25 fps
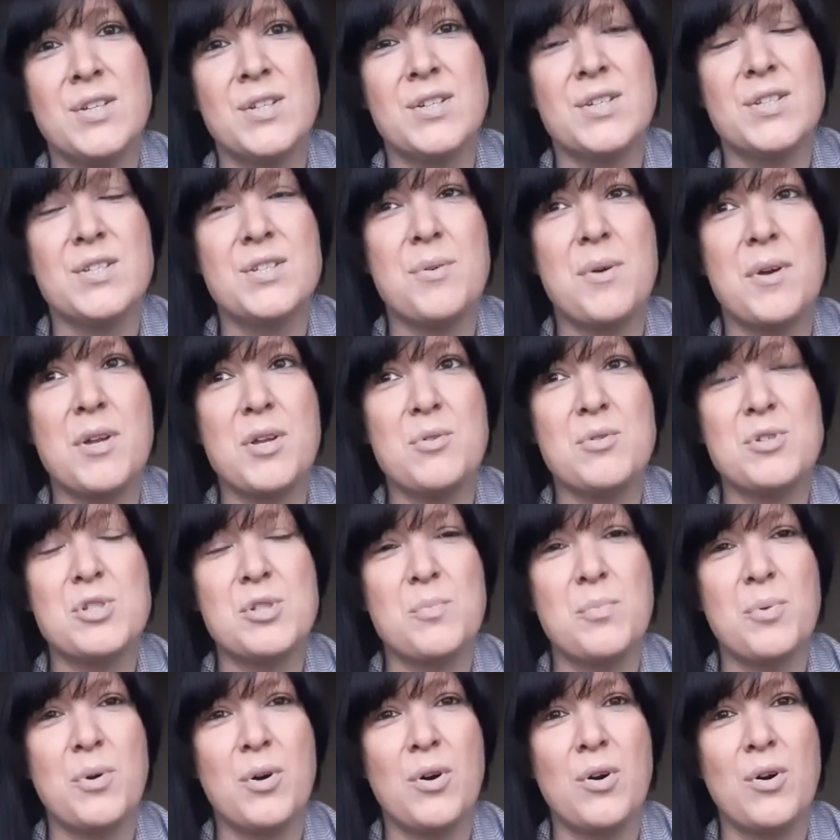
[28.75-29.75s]
So I
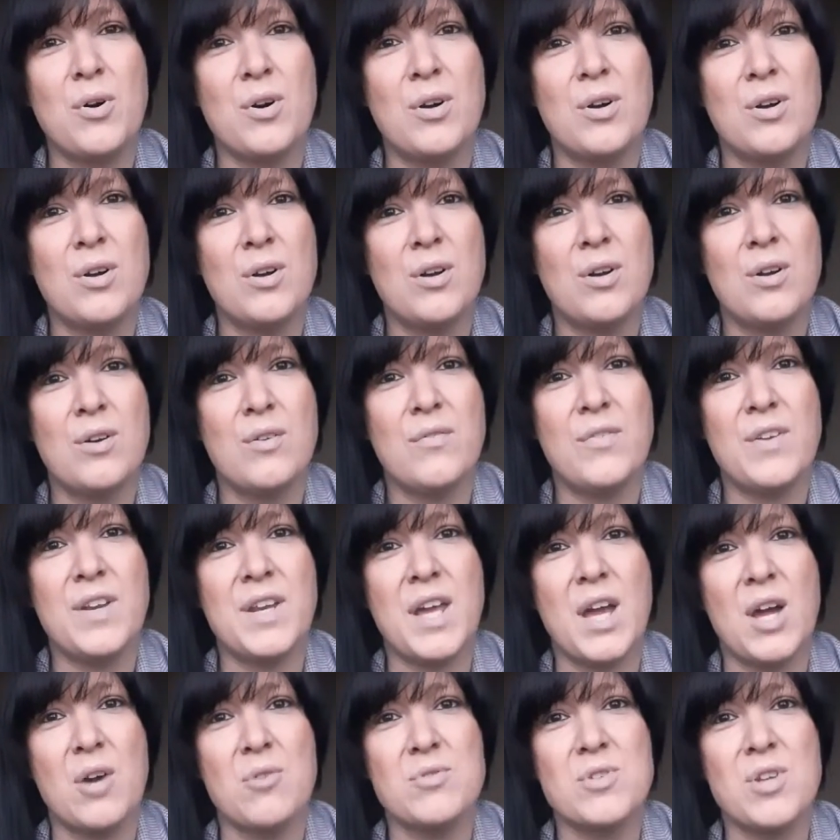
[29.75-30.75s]
usually put
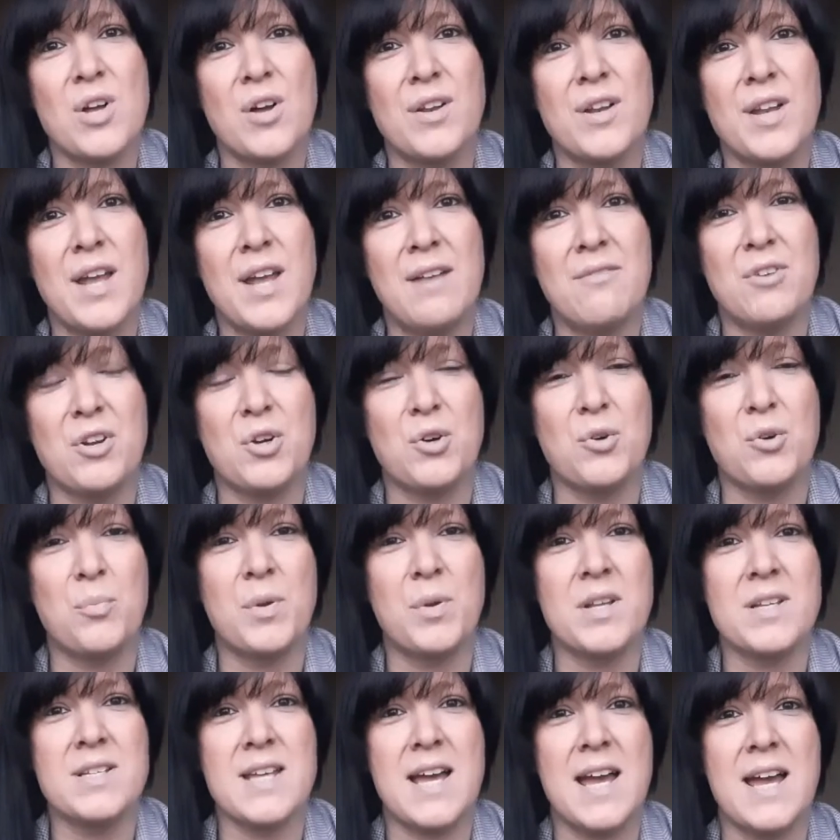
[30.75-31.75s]
videos on every
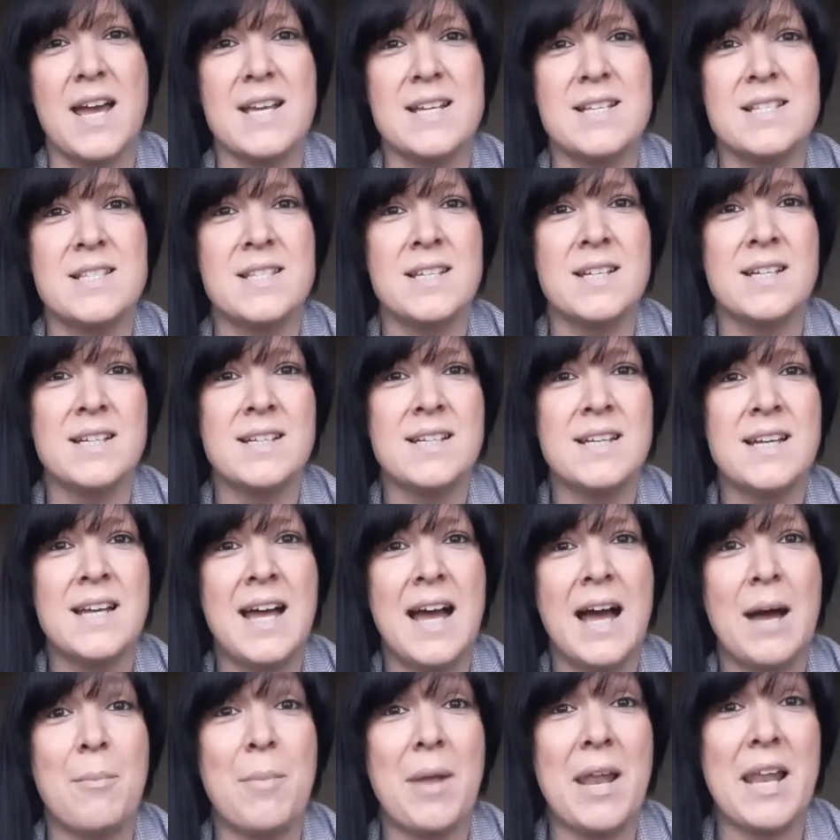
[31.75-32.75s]
couple of days.
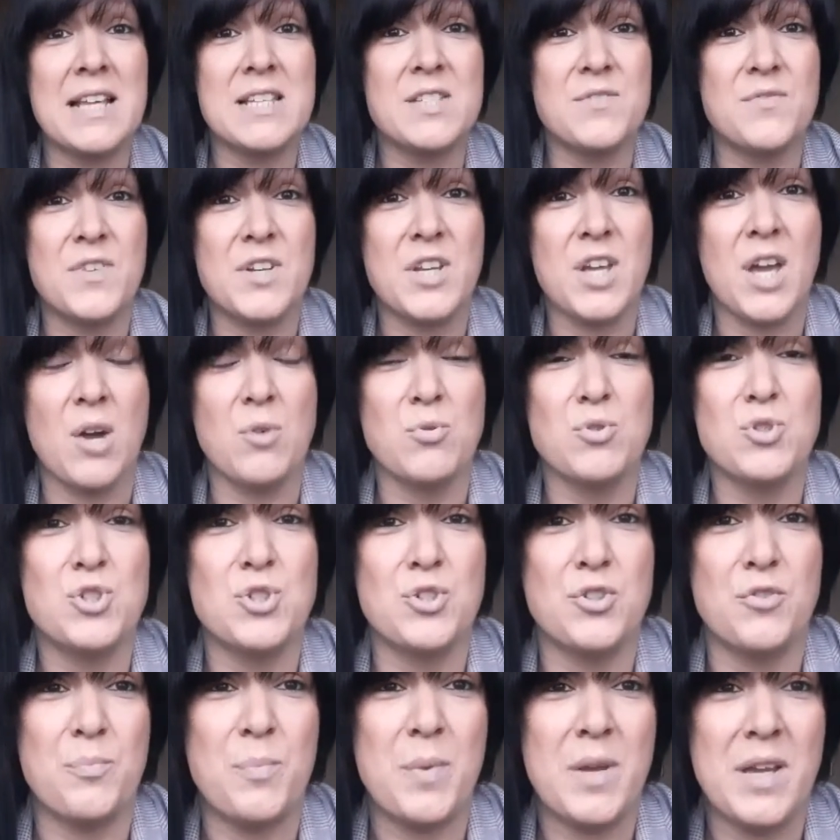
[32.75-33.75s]
And my last video
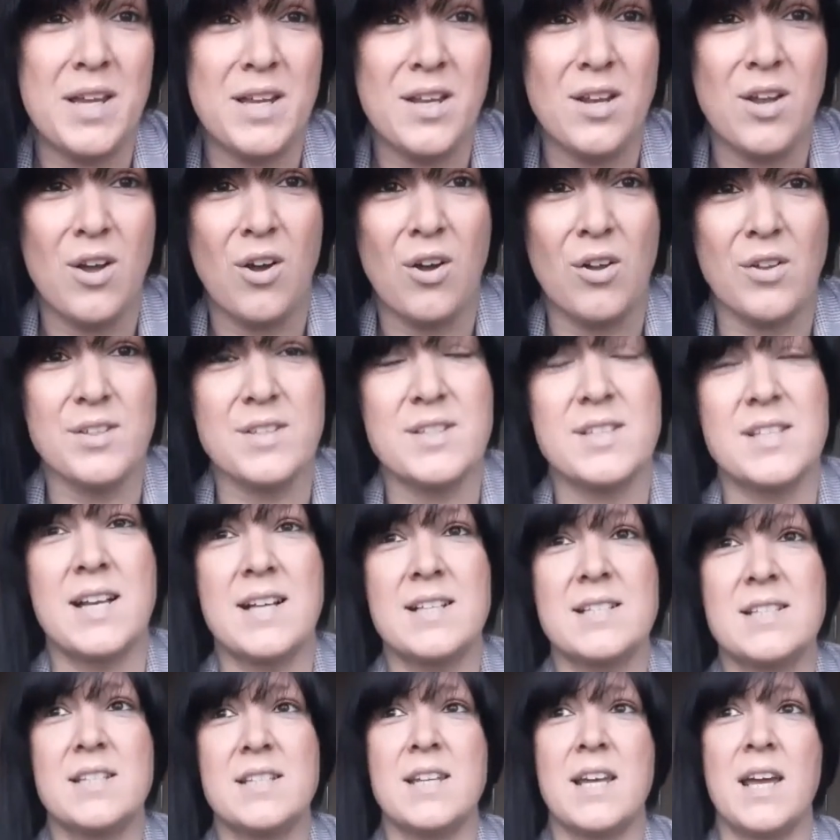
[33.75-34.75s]
should have been on
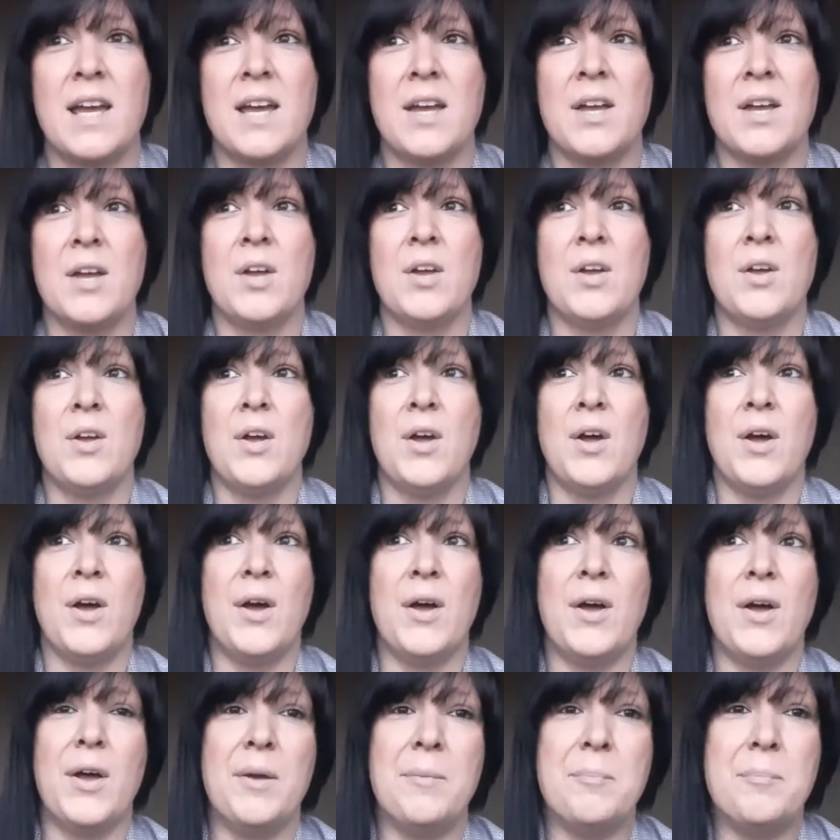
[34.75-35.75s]
Saturday,
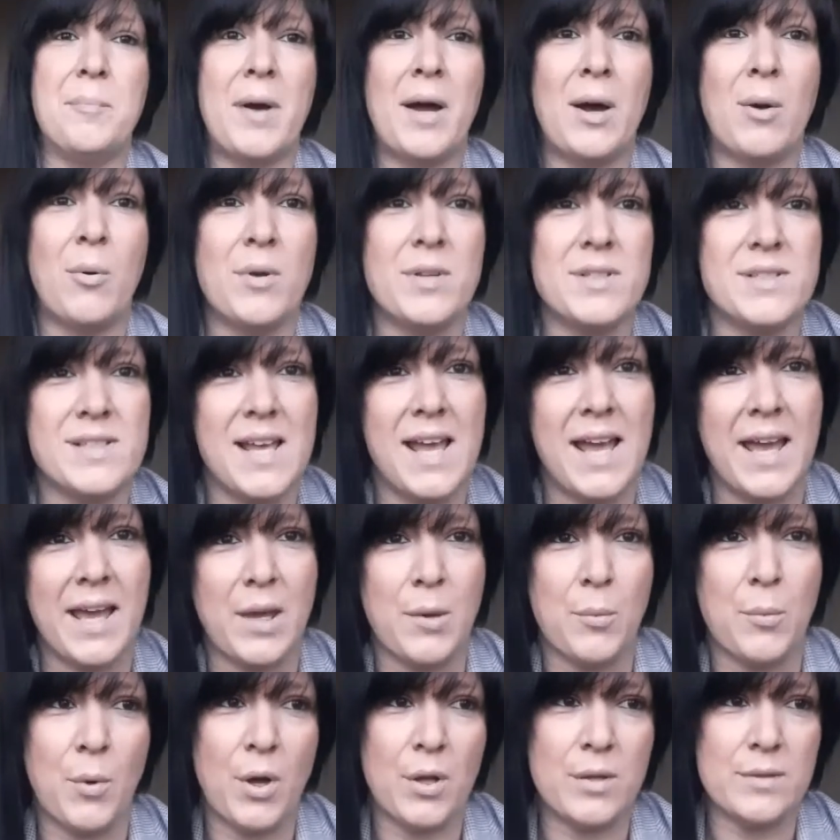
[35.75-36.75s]
um, but I was
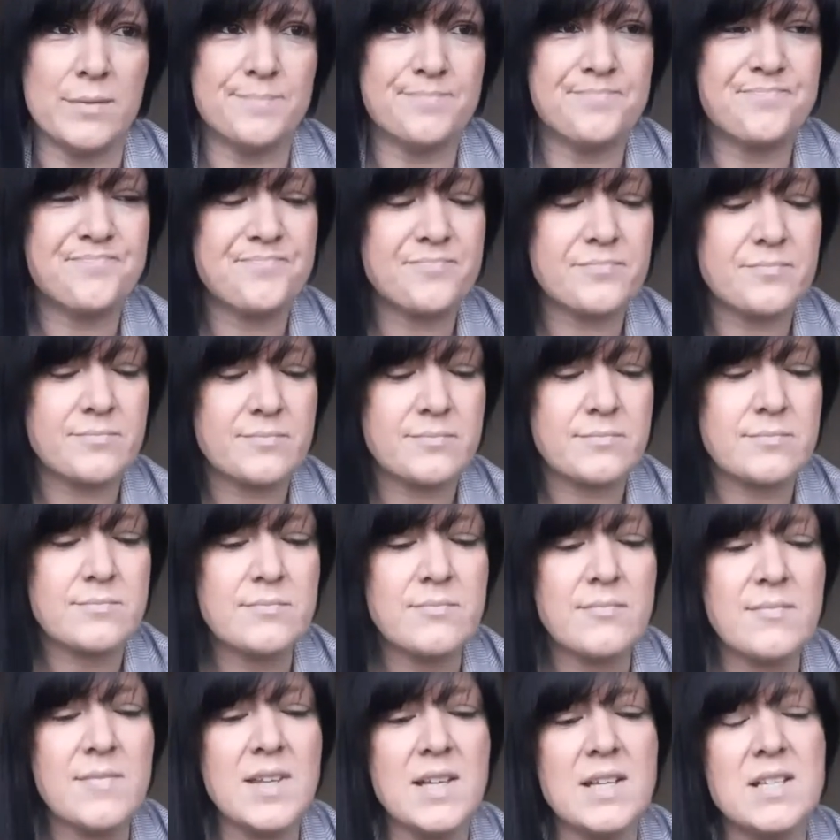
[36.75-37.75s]
AWOL.
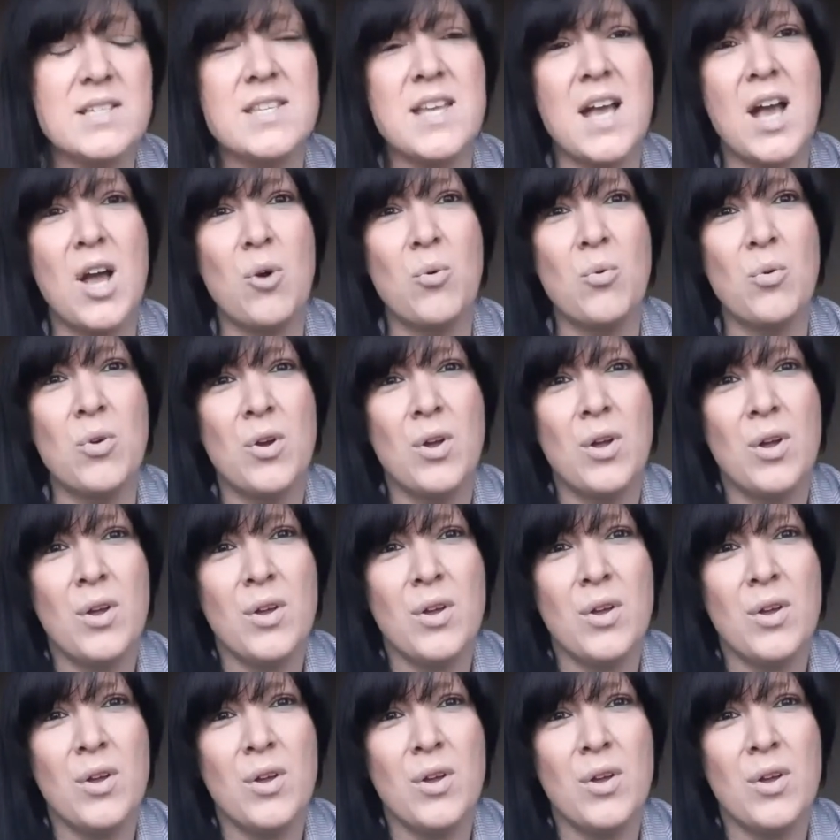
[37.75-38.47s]
So